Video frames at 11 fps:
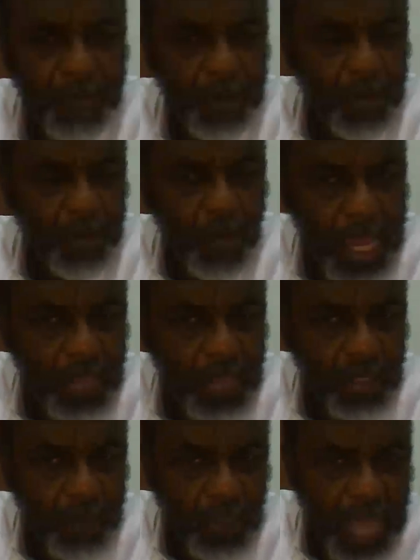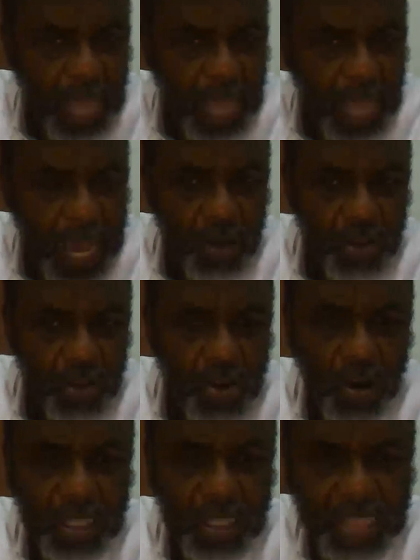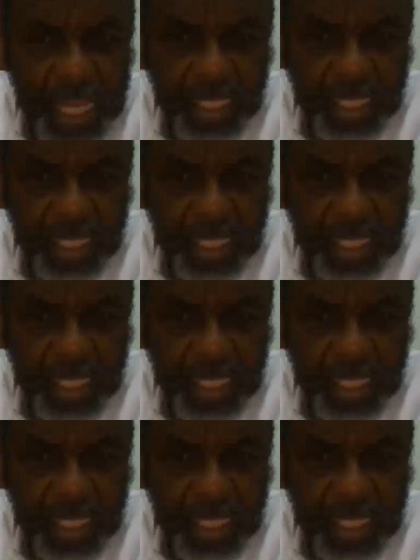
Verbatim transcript: the ways of the Most High? You're going to cease.